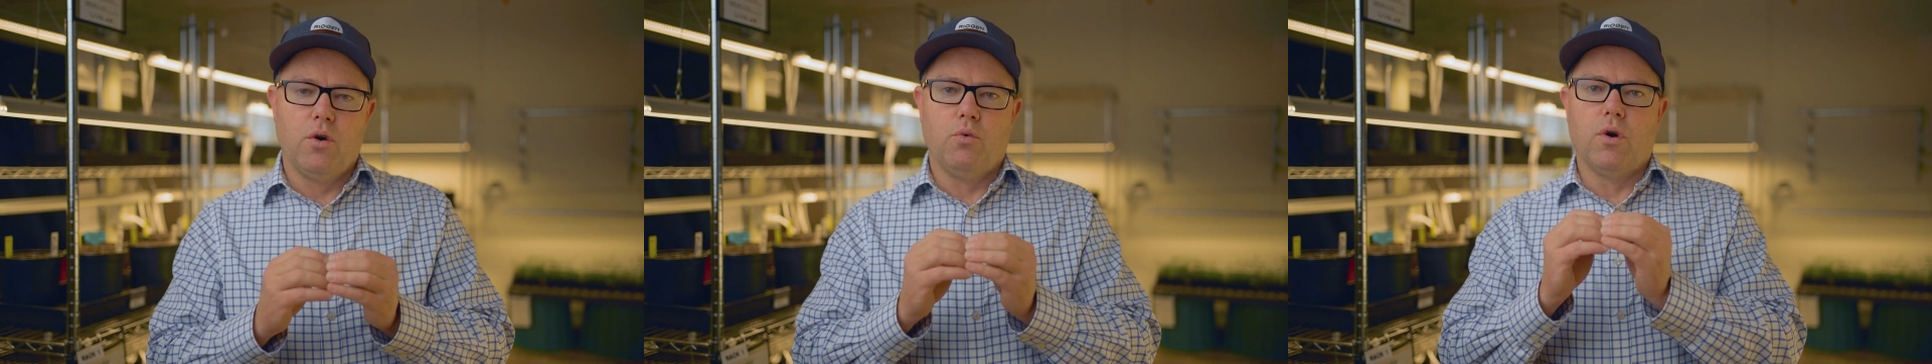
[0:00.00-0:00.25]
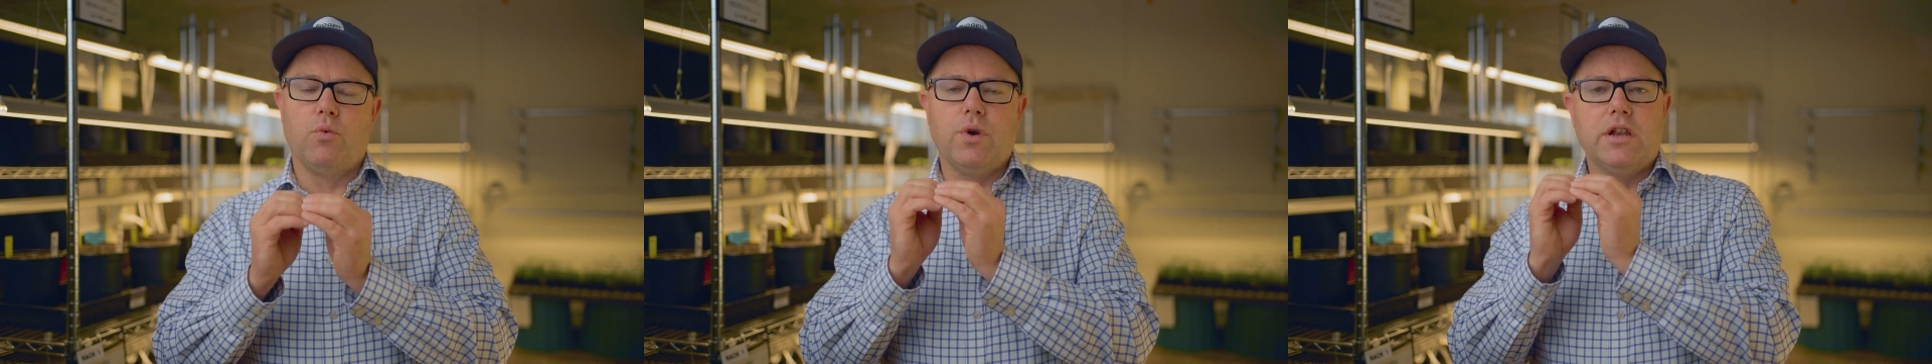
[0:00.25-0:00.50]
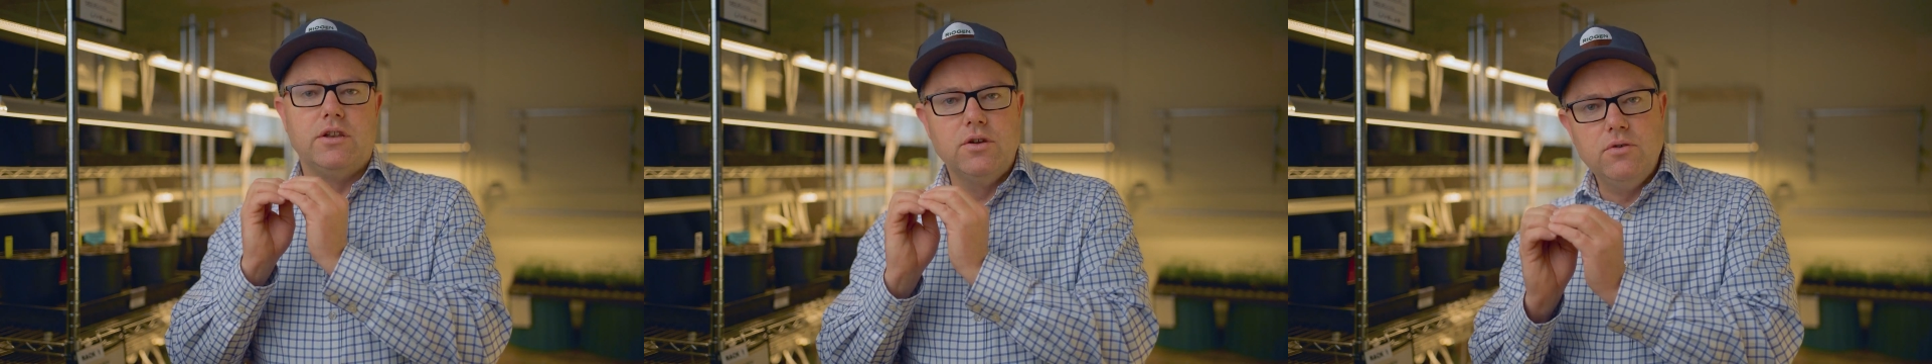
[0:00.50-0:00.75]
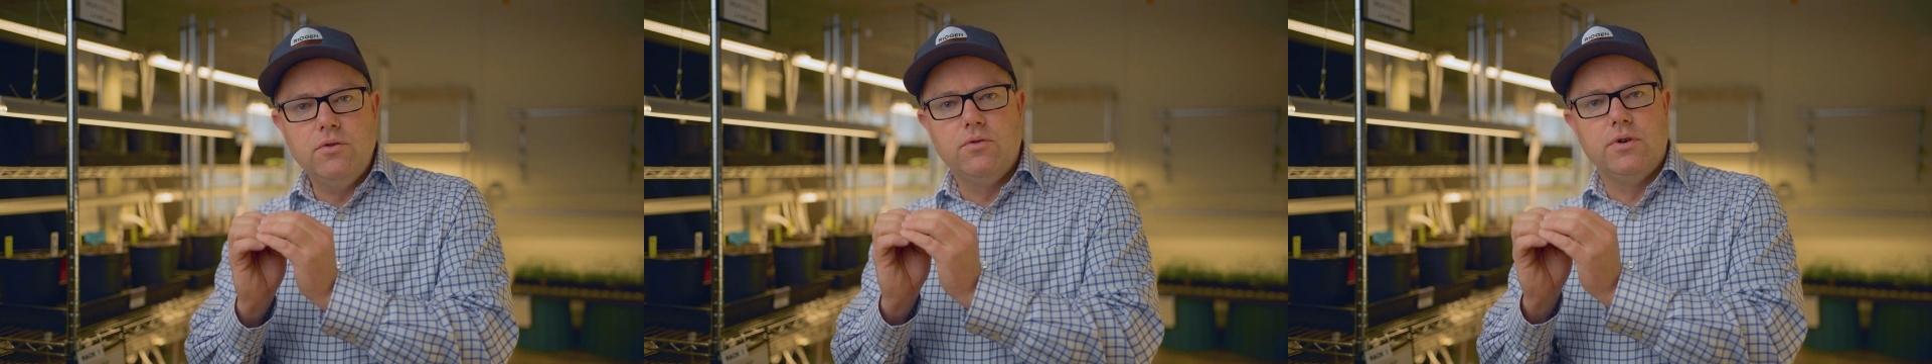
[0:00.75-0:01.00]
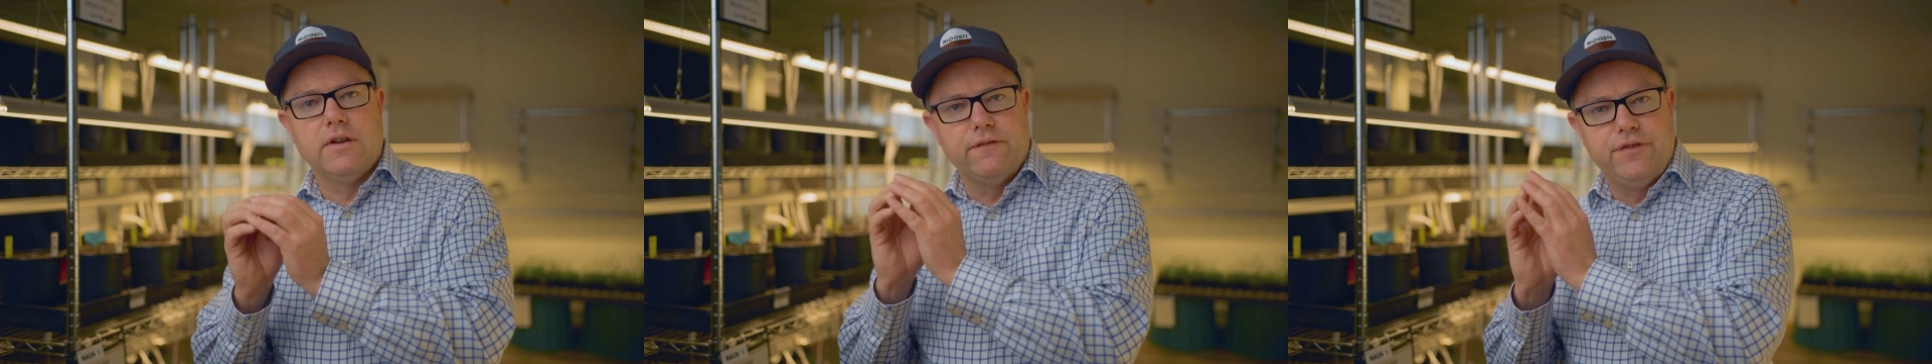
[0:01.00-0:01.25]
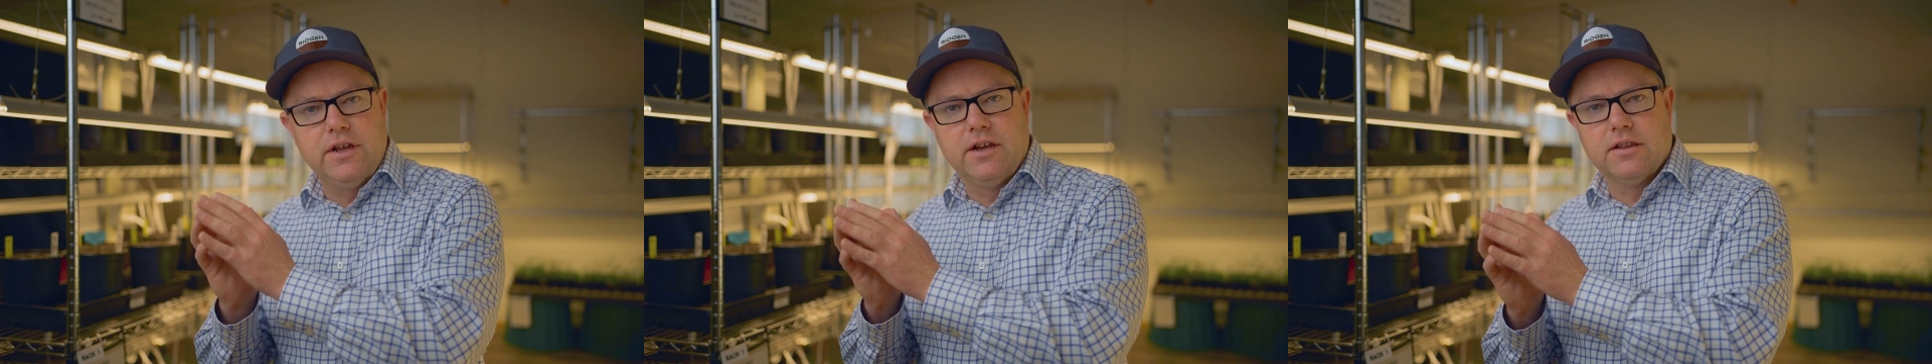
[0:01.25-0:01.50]
What we do
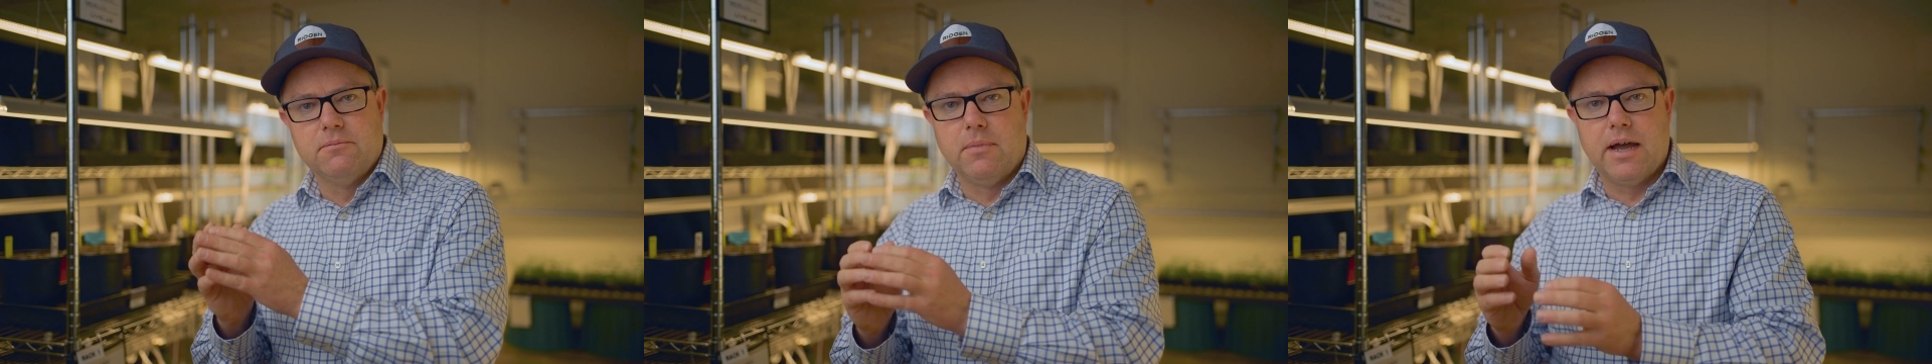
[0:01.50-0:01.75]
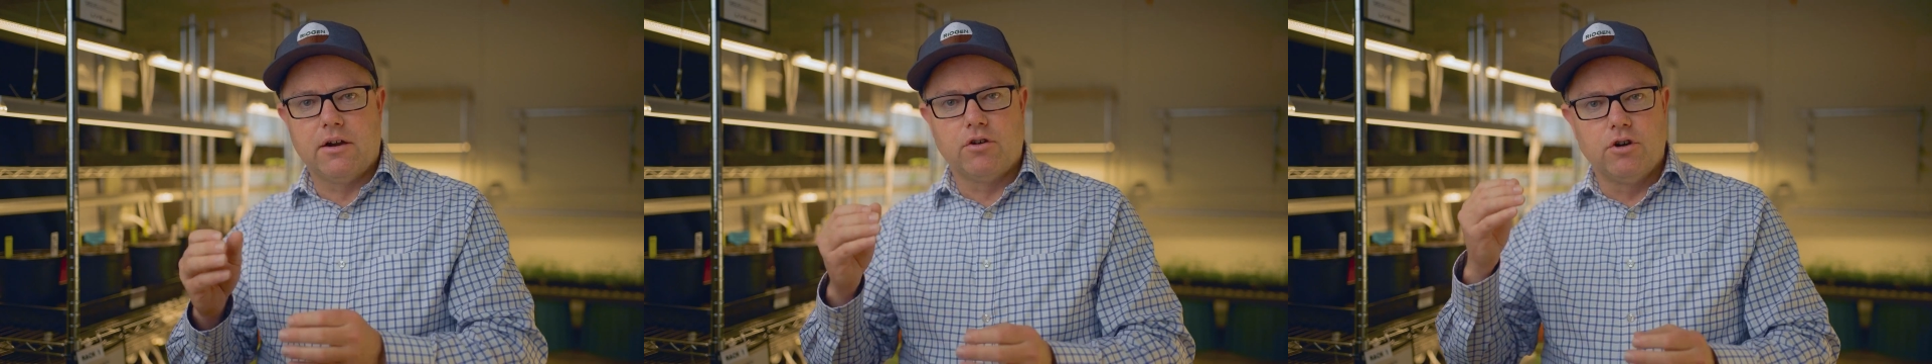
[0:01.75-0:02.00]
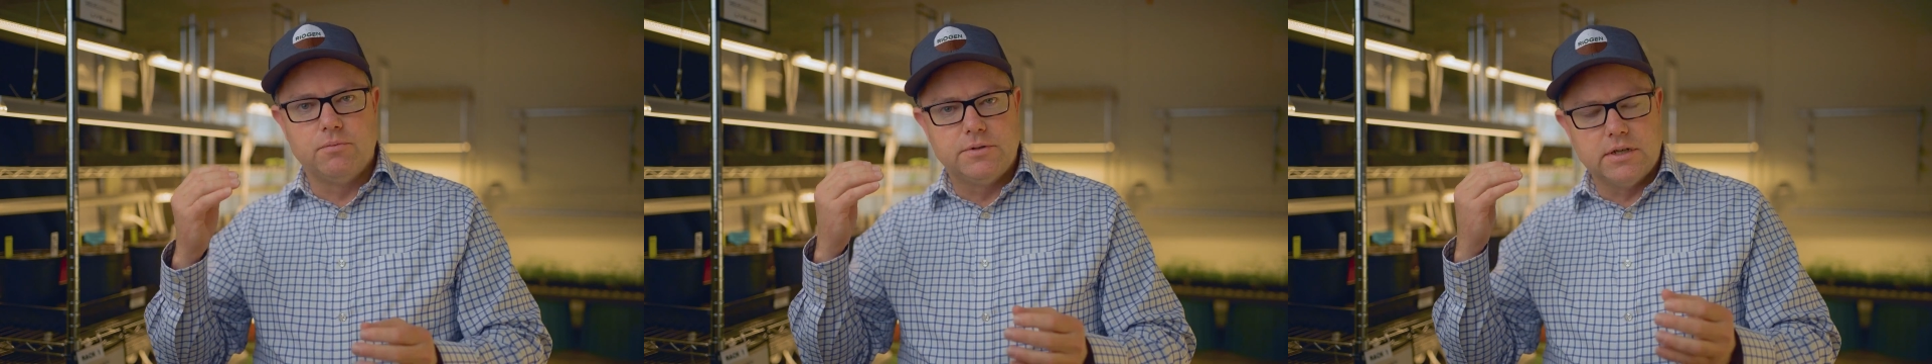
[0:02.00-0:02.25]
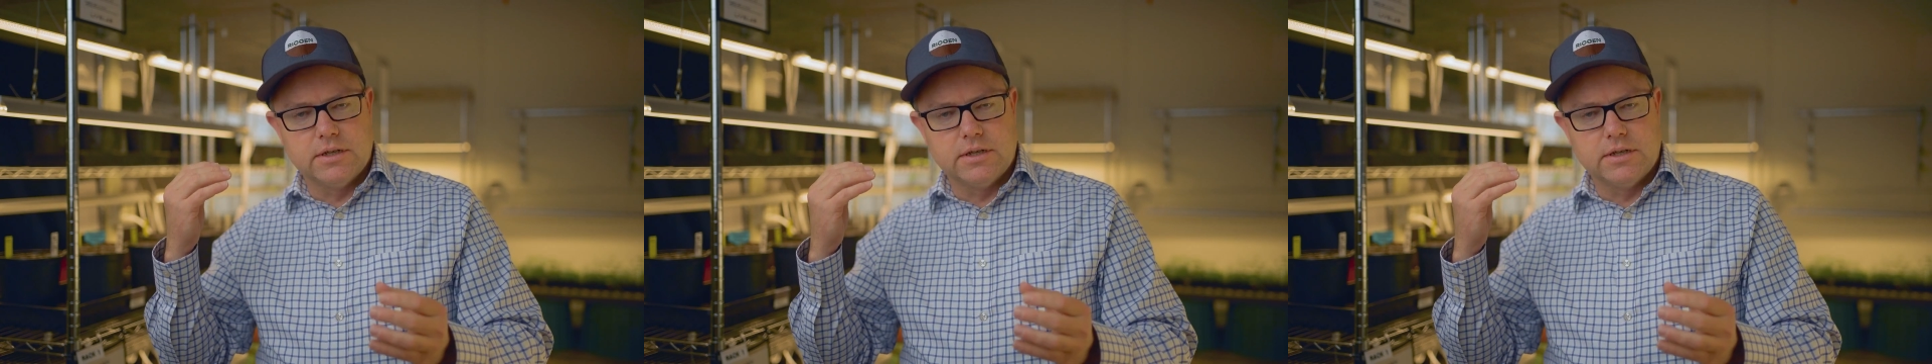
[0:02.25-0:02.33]
in feeding the microbes